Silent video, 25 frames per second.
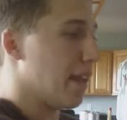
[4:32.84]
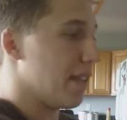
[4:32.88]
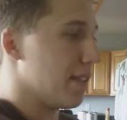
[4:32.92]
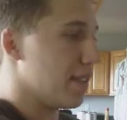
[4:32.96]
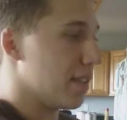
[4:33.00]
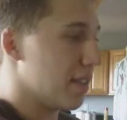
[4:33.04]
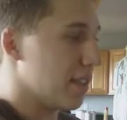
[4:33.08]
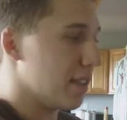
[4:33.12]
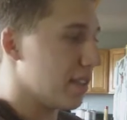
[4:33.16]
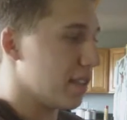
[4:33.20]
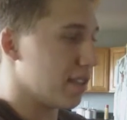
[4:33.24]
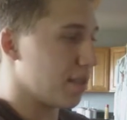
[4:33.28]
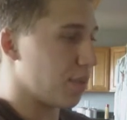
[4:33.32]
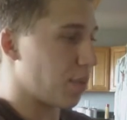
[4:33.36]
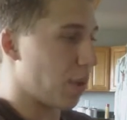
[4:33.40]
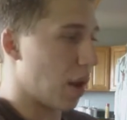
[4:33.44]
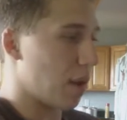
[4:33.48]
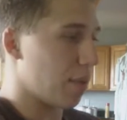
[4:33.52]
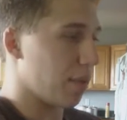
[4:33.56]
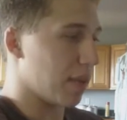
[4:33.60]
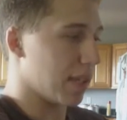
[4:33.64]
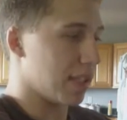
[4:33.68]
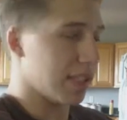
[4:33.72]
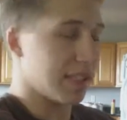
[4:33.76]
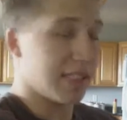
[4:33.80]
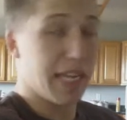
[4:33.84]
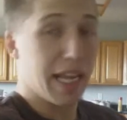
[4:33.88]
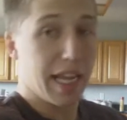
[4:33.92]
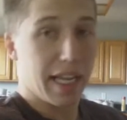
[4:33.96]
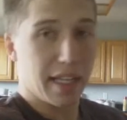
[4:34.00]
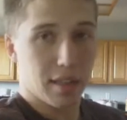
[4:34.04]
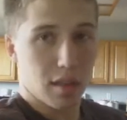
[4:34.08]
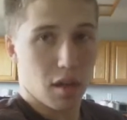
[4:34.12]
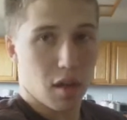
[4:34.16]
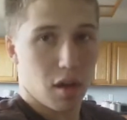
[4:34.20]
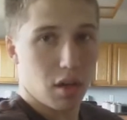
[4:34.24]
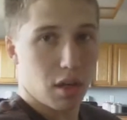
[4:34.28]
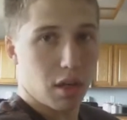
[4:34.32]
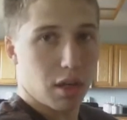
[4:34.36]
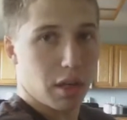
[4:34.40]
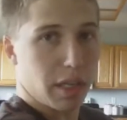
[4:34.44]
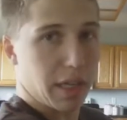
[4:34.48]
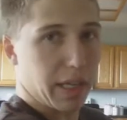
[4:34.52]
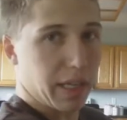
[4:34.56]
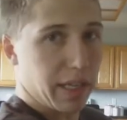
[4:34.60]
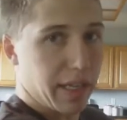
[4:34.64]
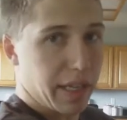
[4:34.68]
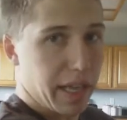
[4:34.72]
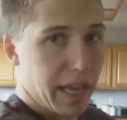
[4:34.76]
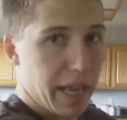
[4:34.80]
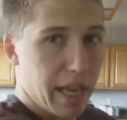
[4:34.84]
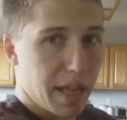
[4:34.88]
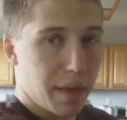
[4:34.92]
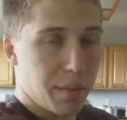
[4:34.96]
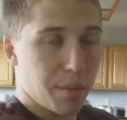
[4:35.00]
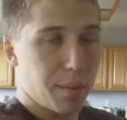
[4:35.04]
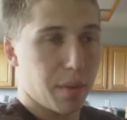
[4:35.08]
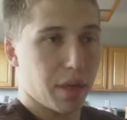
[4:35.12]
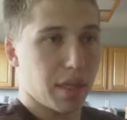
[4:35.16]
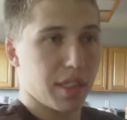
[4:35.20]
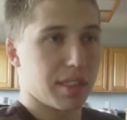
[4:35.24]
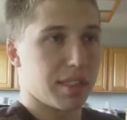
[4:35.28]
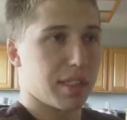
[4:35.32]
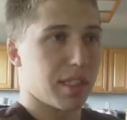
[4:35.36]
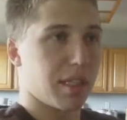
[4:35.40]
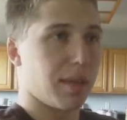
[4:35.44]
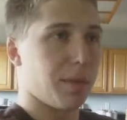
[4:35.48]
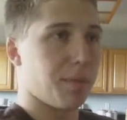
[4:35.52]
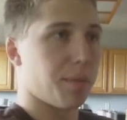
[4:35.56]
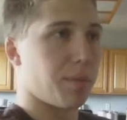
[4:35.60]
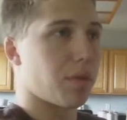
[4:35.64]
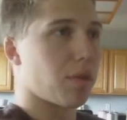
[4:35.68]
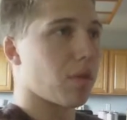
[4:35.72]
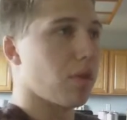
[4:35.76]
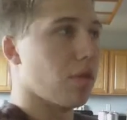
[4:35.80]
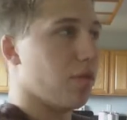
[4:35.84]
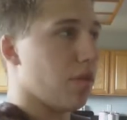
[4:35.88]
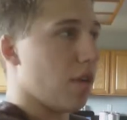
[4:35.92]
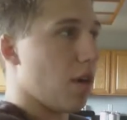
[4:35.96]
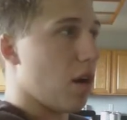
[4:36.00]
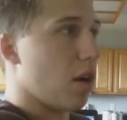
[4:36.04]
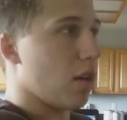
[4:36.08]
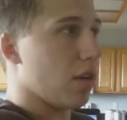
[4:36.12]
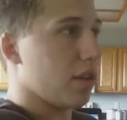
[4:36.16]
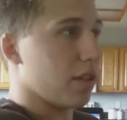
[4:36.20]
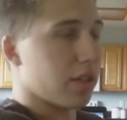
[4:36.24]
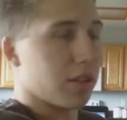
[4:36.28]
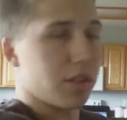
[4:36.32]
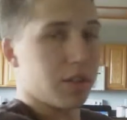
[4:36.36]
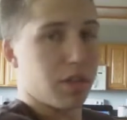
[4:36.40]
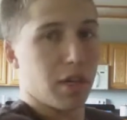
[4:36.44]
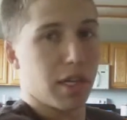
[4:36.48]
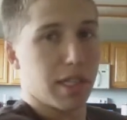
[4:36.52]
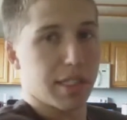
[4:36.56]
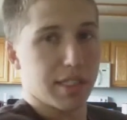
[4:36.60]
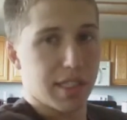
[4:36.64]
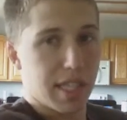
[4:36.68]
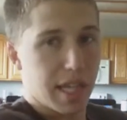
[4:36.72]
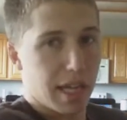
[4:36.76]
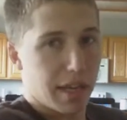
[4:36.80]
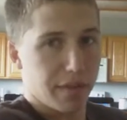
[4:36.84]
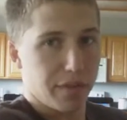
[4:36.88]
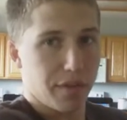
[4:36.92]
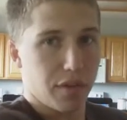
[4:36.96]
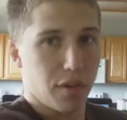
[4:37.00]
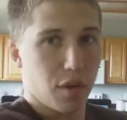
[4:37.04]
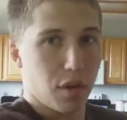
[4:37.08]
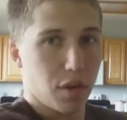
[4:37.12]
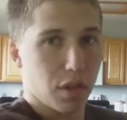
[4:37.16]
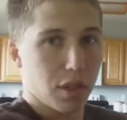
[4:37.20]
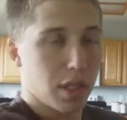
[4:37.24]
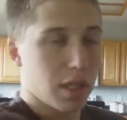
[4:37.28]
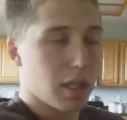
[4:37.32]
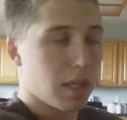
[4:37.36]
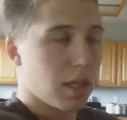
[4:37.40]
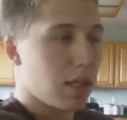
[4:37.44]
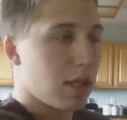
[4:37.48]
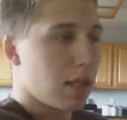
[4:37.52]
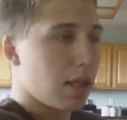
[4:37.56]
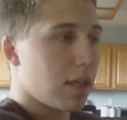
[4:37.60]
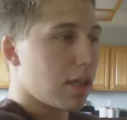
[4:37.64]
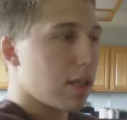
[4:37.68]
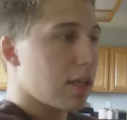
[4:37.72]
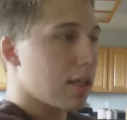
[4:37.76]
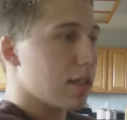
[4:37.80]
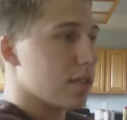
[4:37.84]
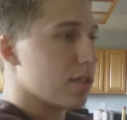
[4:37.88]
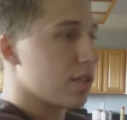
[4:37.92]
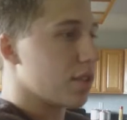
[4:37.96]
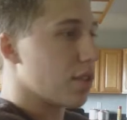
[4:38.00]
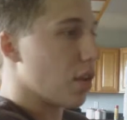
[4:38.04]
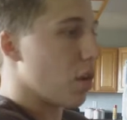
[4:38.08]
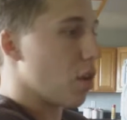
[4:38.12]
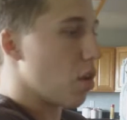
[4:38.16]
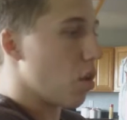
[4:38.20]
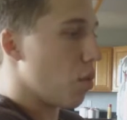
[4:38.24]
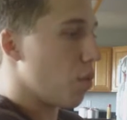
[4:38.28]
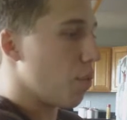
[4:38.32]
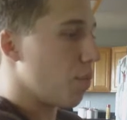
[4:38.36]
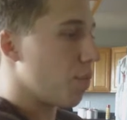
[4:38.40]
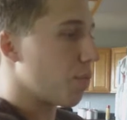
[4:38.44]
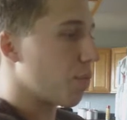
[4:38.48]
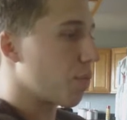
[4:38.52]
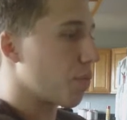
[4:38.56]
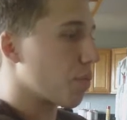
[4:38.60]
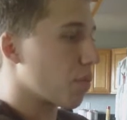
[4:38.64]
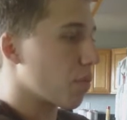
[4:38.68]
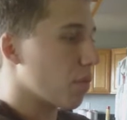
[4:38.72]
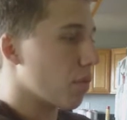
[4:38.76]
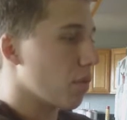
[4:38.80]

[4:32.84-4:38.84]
this is probably going to take longer to get, but it's going to improve all your tricks tenfold. So,